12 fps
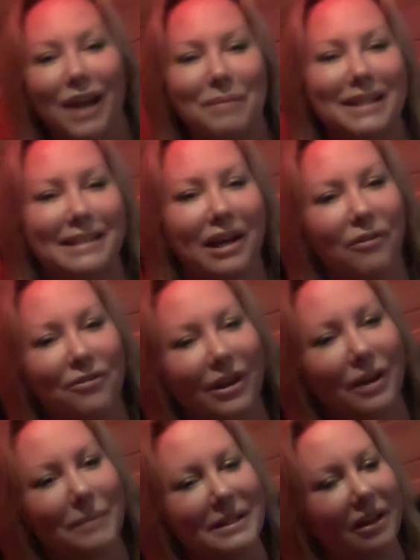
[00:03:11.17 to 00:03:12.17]
and myself,
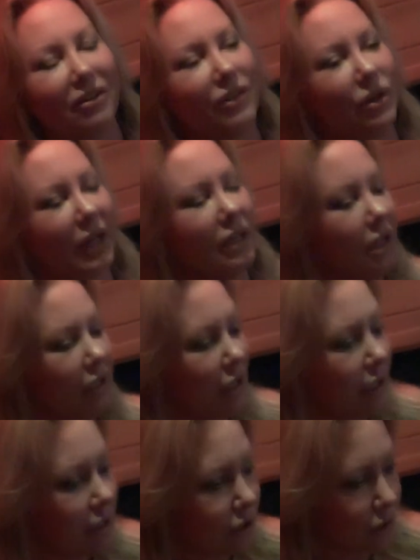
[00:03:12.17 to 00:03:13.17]
and myself. Okay,
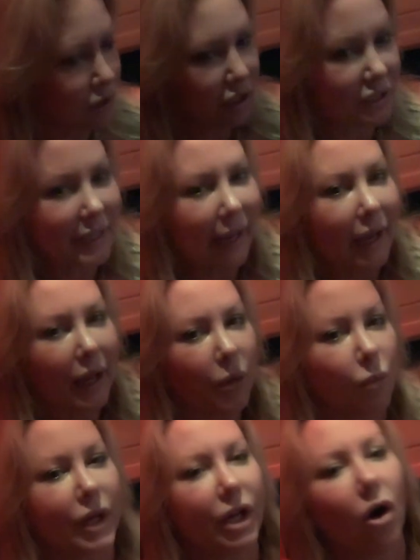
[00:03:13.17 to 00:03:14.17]
so today
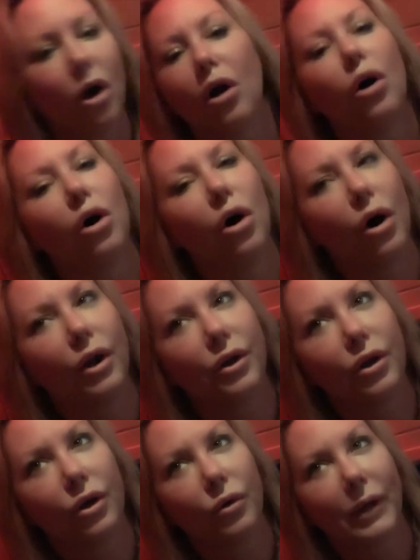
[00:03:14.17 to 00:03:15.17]
we are
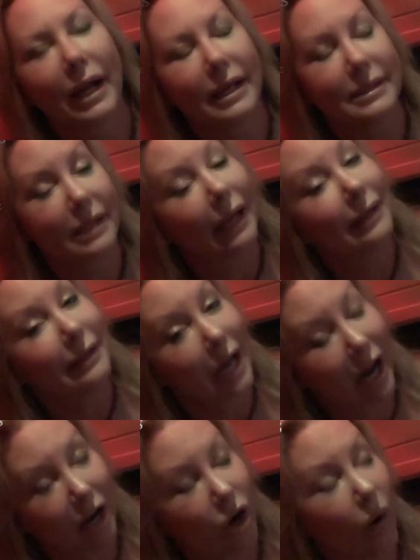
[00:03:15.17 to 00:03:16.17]
on what I say
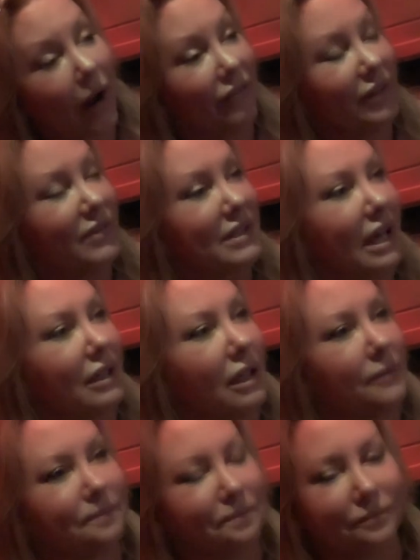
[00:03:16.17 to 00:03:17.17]
nine. I haven't even said
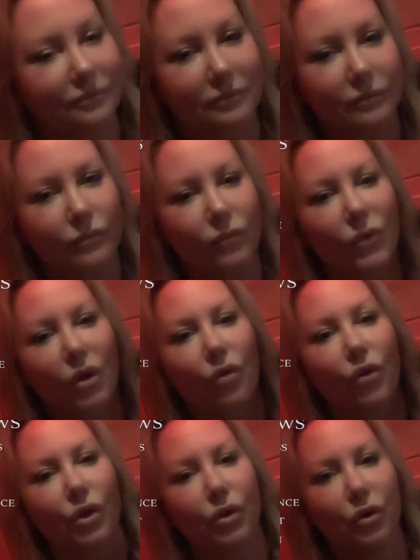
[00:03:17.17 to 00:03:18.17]
yet
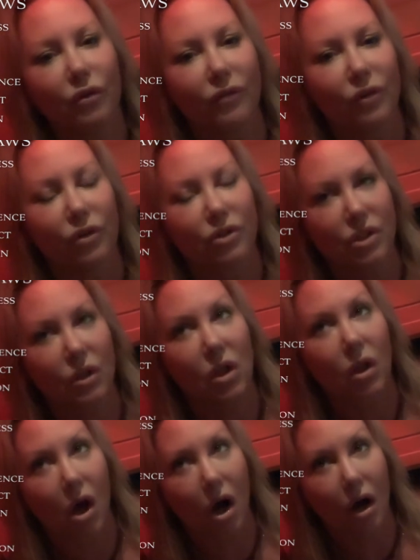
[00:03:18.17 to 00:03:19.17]
the universal
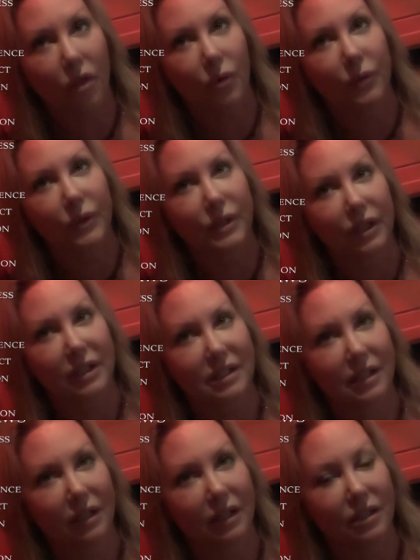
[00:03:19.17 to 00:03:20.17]
law that we're going to
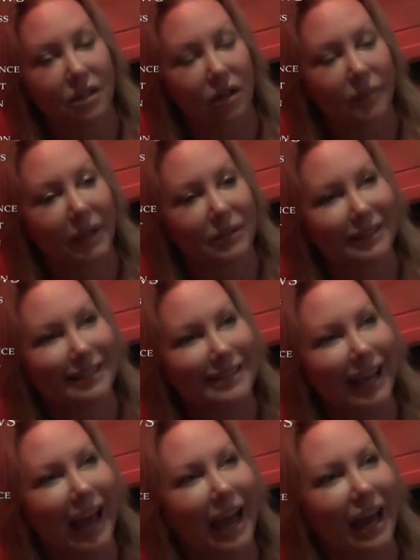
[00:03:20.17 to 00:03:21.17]
study and talk about
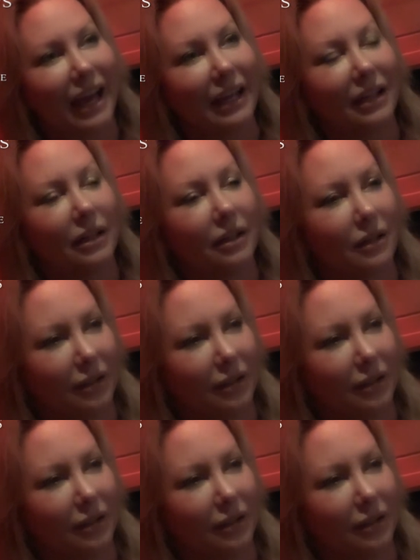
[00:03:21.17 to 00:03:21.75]
today